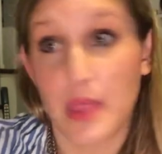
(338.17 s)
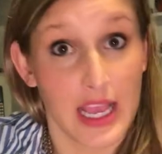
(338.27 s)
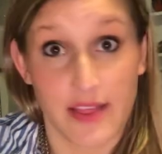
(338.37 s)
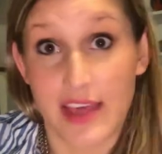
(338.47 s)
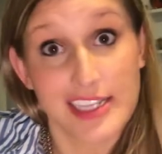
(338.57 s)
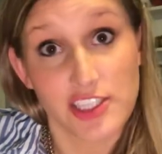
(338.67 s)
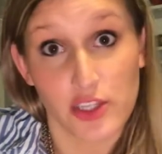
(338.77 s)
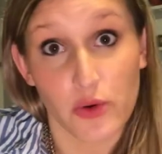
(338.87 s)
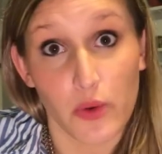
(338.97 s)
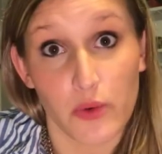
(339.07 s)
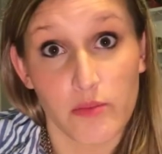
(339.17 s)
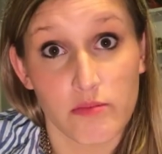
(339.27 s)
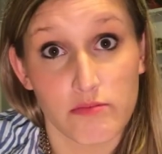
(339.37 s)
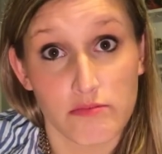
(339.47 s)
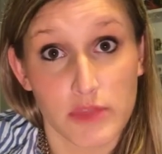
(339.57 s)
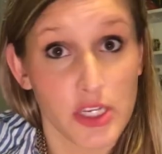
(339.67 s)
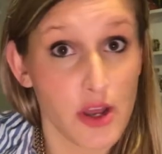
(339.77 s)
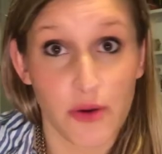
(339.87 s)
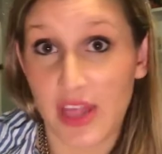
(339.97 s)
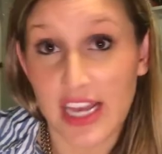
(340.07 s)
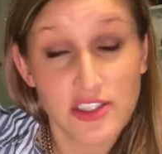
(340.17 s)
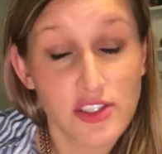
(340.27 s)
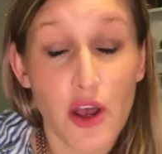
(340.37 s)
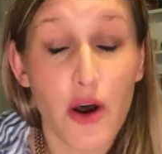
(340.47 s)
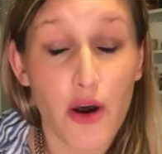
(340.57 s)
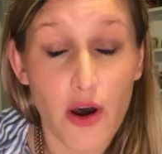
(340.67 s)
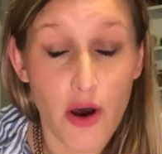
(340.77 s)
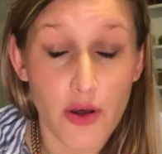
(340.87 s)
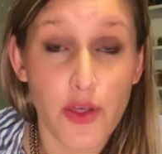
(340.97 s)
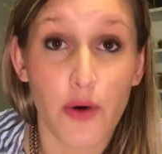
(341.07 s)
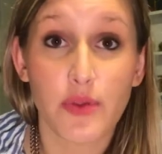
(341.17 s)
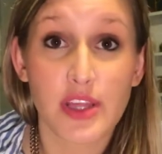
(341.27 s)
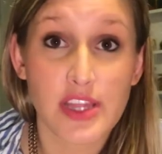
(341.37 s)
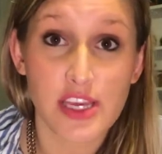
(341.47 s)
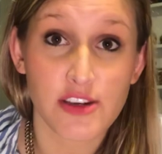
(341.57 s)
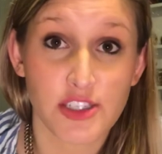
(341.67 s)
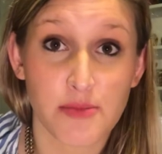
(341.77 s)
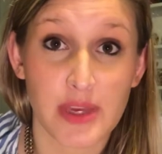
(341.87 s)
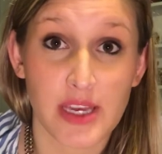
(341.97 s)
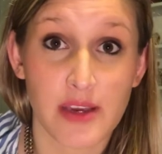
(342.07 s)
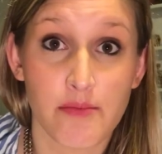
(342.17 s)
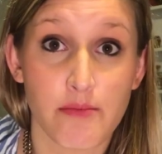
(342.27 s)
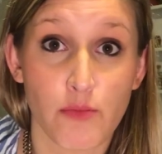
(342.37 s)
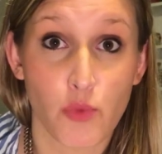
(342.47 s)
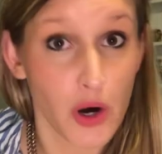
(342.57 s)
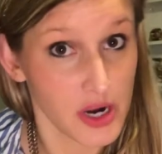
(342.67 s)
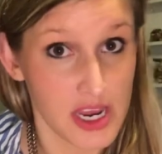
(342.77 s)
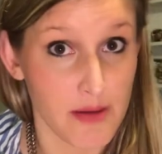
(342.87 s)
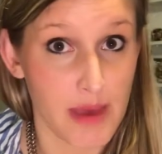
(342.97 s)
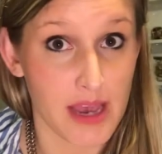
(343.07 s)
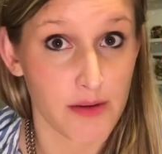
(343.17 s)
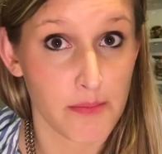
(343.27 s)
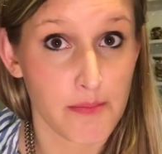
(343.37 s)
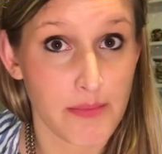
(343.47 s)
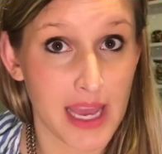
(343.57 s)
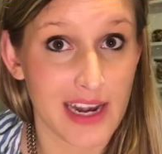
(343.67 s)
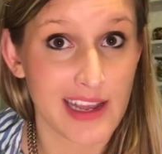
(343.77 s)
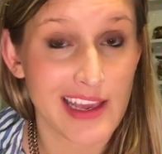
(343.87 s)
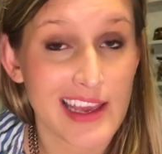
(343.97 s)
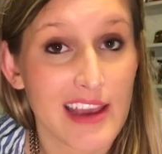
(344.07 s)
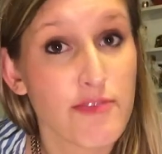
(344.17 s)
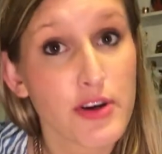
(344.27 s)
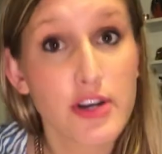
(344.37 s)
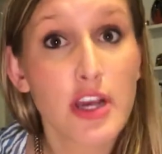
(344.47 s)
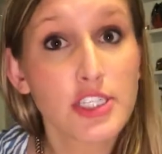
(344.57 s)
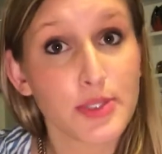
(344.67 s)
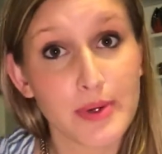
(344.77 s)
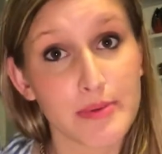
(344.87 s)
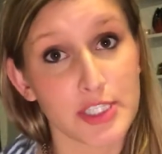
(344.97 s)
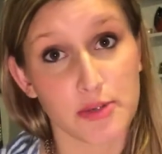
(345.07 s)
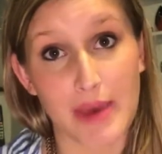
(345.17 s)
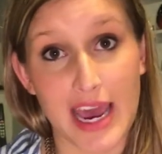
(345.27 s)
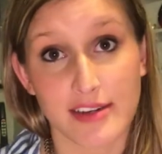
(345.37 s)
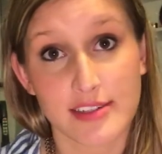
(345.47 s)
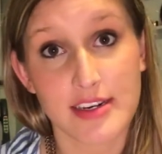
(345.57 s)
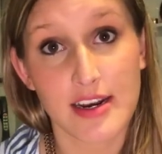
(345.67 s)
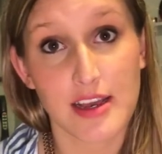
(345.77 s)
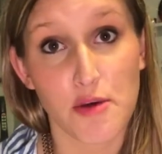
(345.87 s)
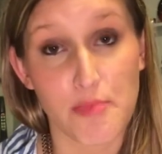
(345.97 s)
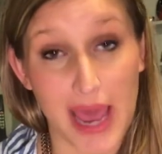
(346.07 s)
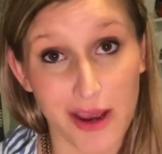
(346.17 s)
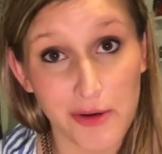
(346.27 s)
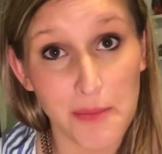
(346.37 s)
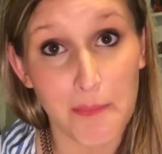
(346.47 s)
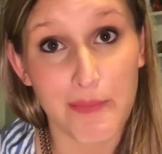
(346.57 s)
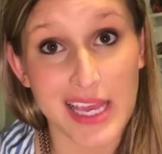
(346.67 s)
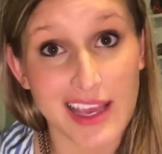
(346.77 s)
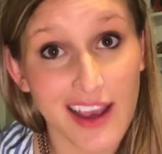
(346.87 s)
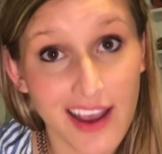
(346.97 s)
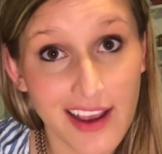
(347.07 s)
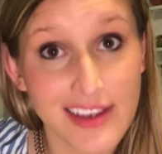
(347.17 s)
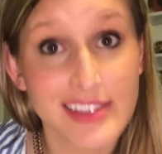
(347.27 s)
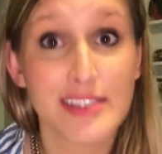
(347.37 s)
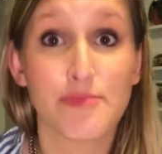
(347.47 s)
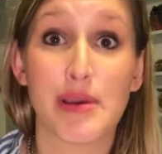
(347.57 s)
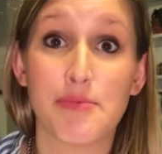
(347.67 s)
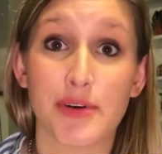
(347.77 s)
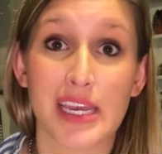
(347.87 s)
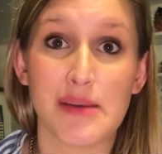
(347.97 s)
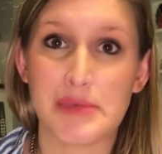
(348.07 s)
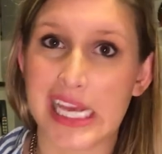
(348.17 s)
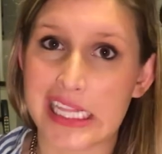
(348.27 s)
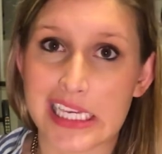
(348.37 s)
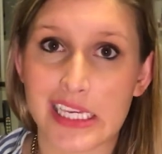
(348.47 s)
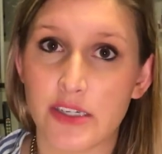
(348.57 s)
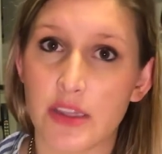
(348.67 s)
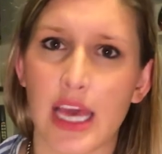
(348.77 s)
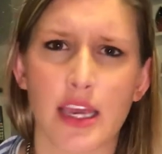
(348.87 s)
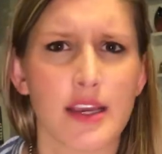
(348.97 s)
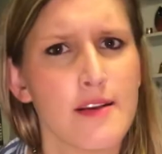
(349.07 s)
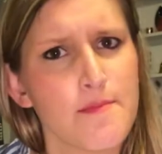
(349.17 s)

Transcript: like, that's the goal. You know, that's the only thing you should be worrying about. But if you're not doing what you're passionate about because people keep telling you like,